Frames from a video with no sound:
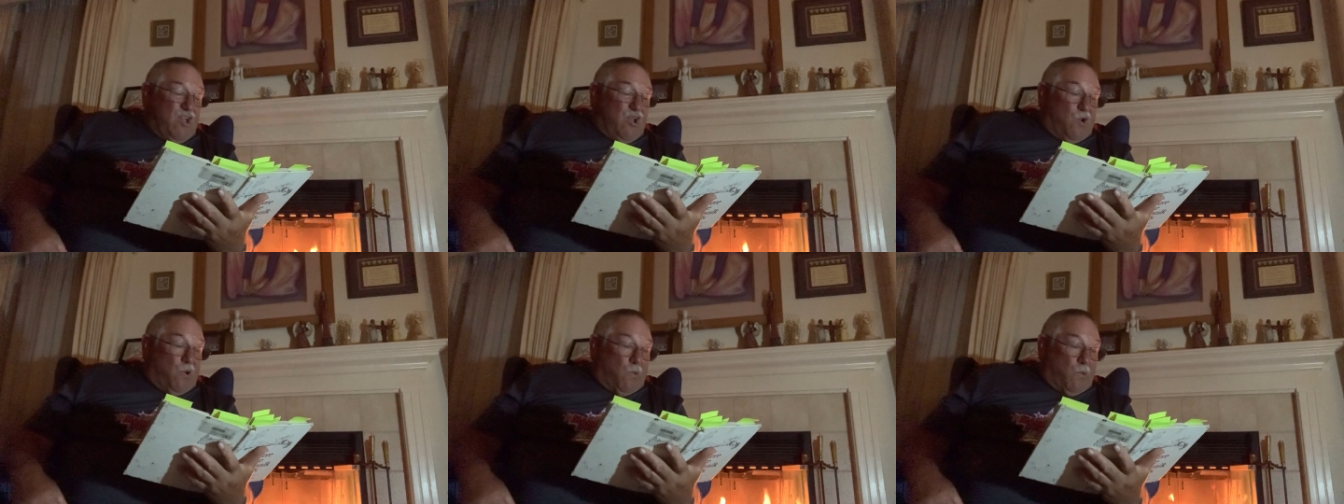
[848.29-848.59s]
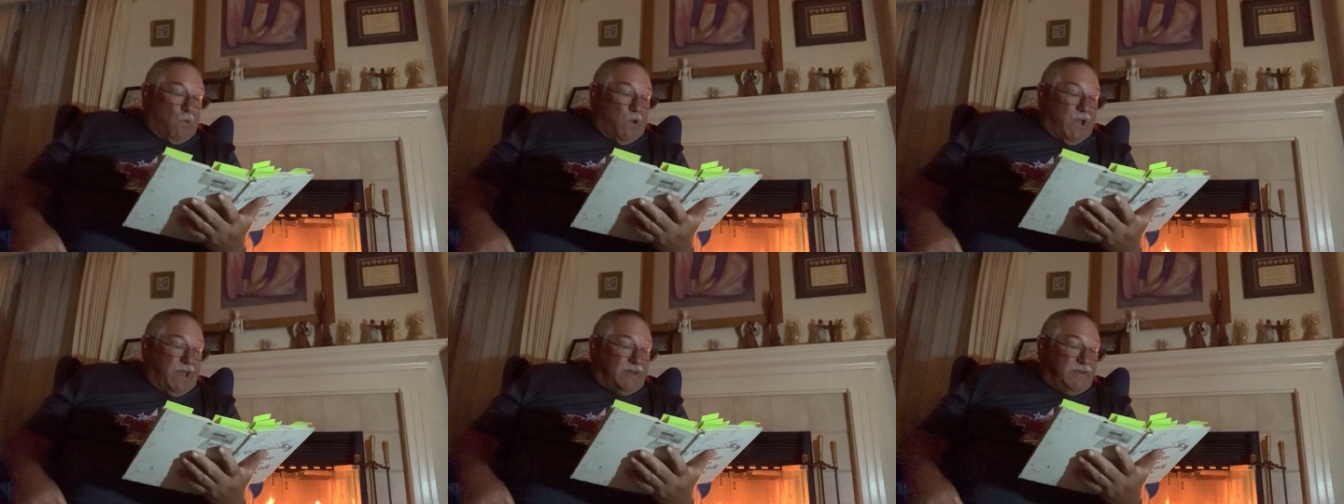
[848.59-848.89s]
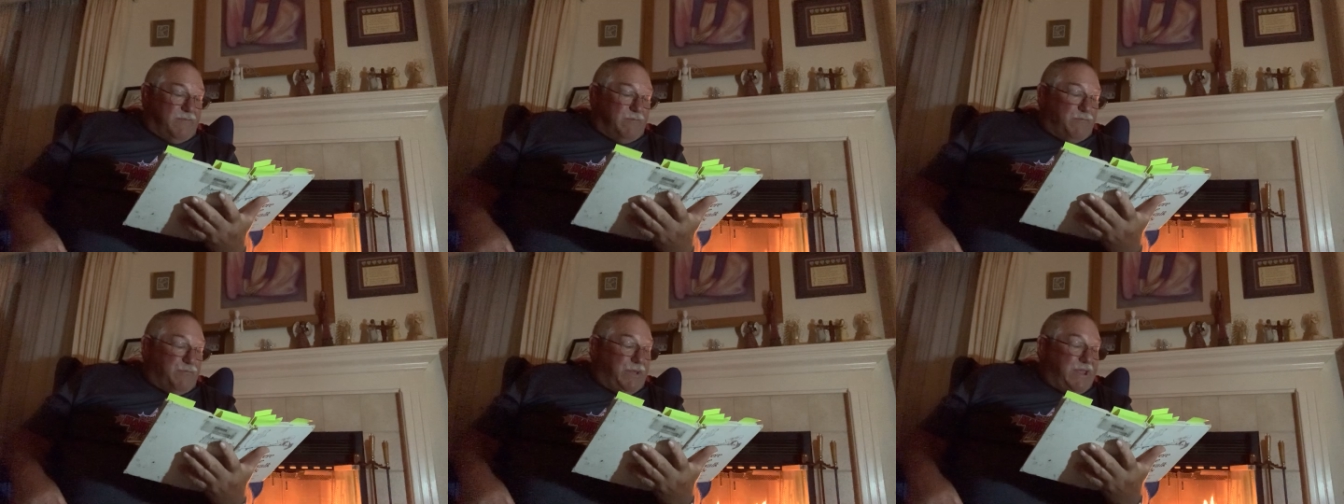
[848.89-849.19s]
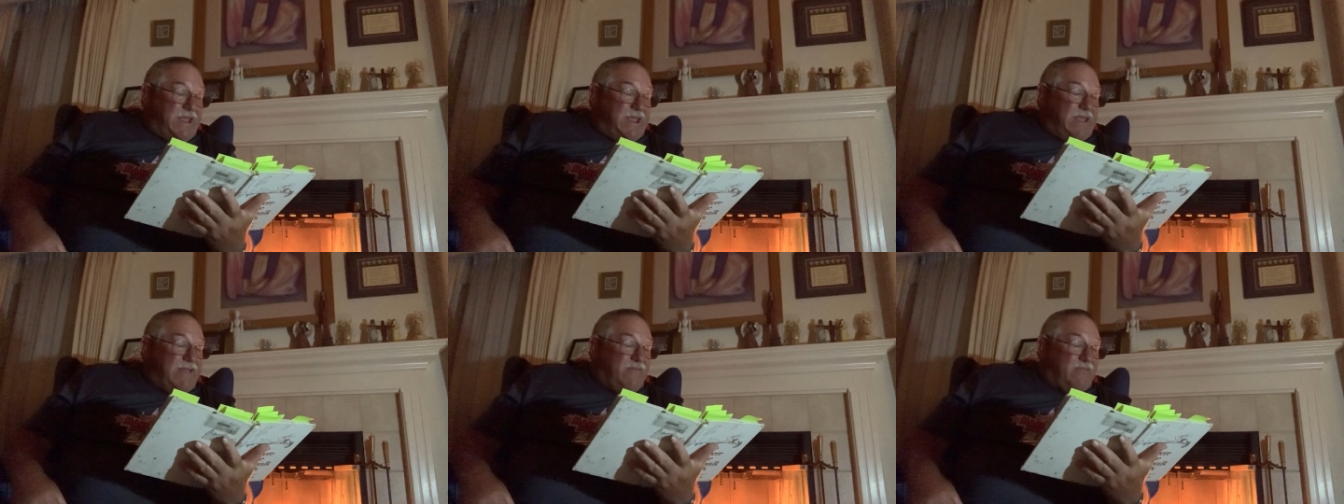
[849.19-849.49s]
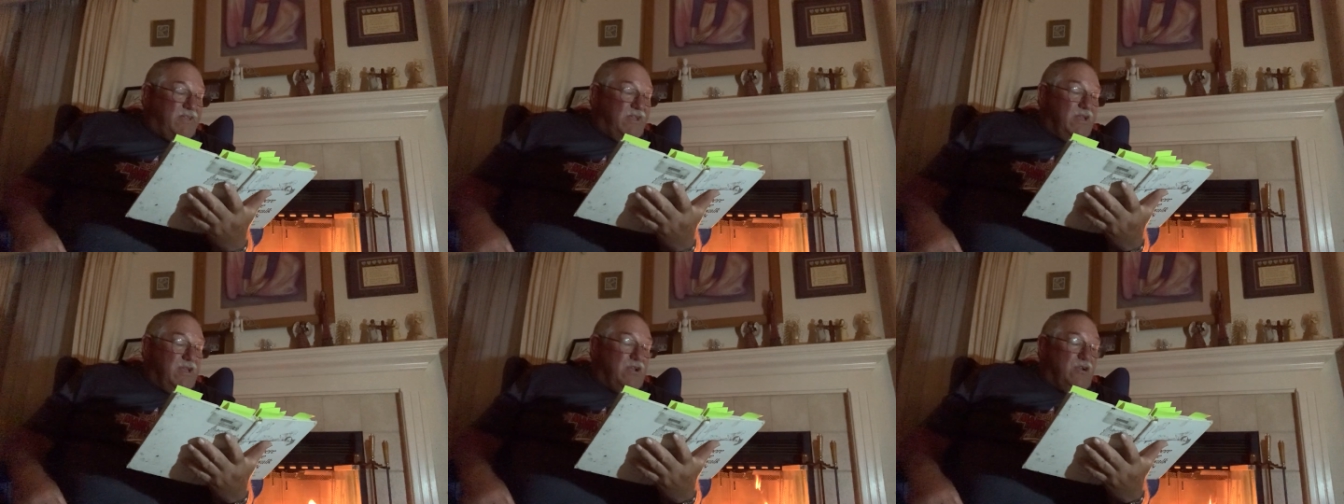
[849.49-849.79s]
rotten
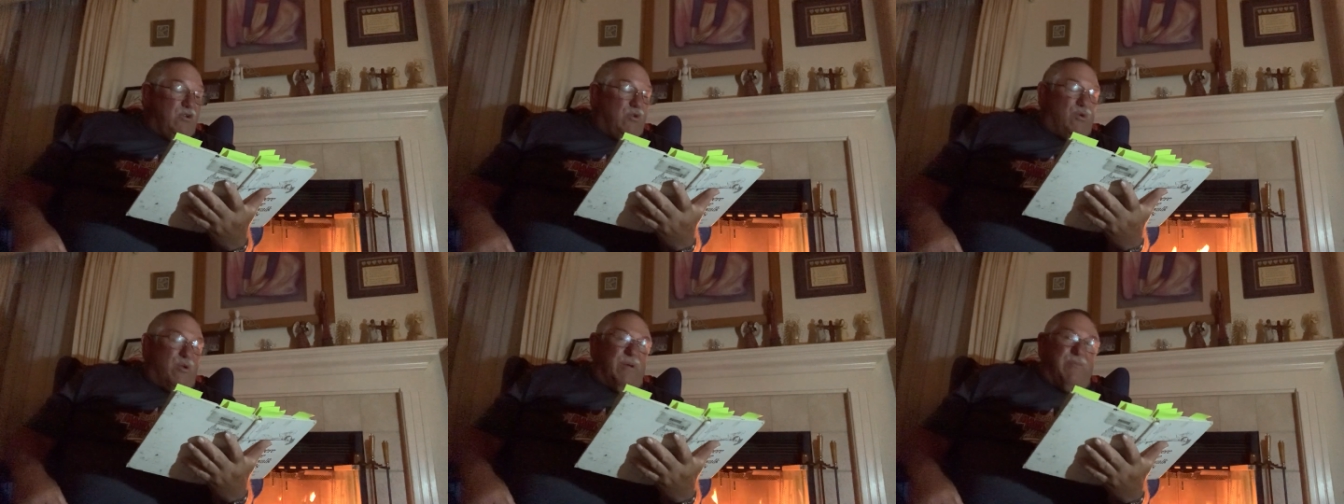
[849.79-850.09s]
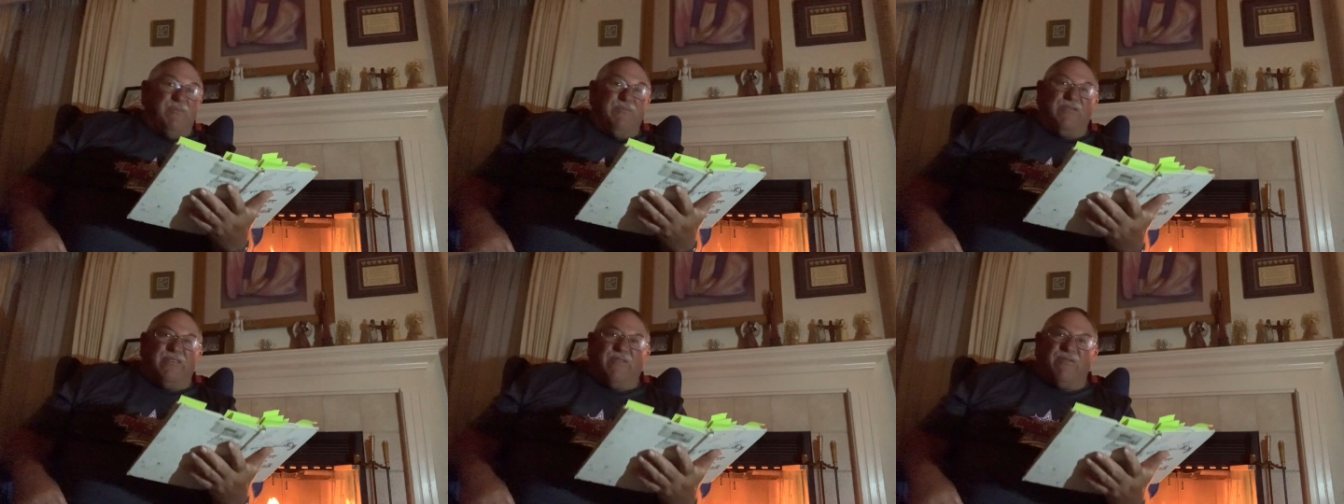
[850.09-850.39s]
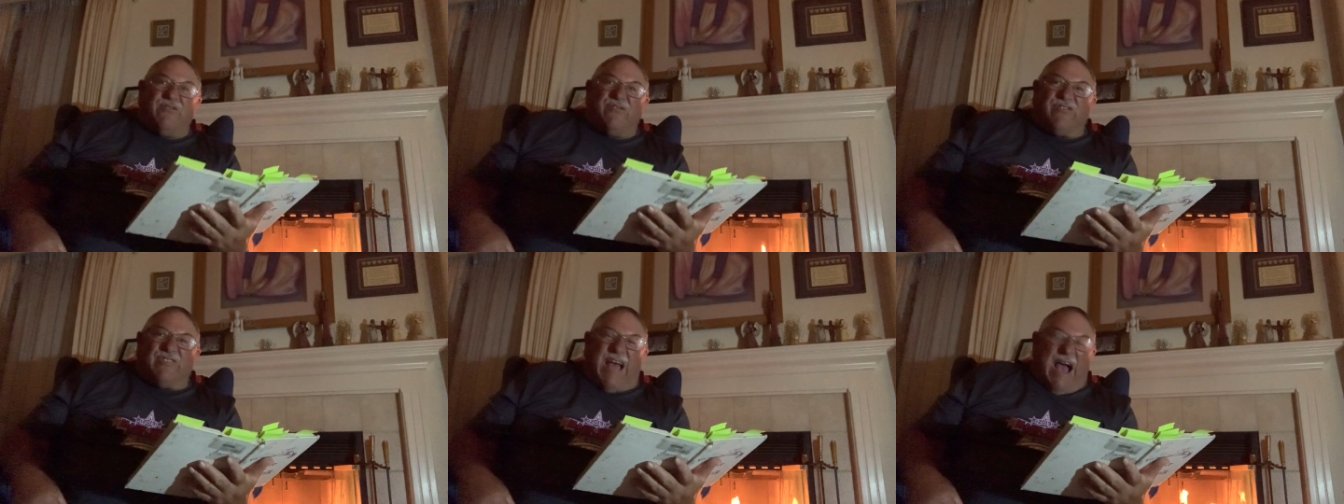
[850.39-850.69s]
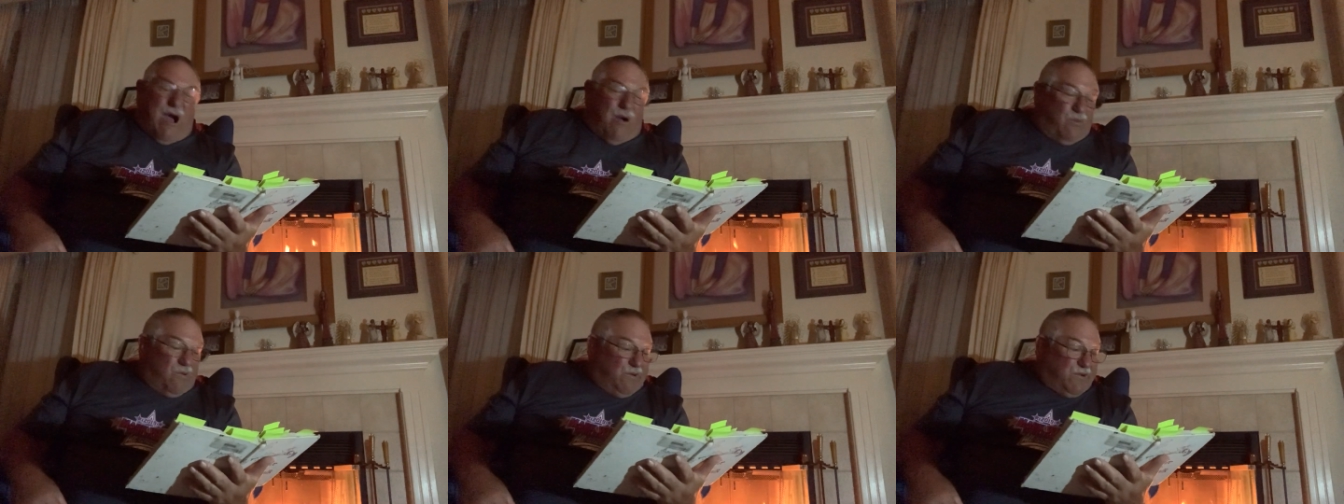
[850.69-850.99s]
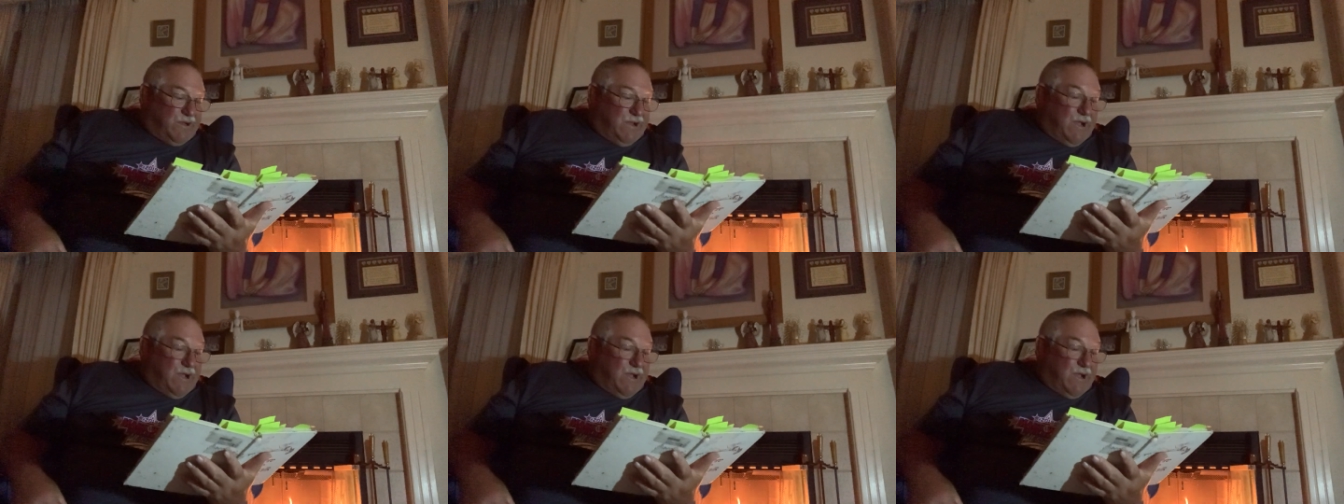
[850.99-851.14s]
peas crumbs of sour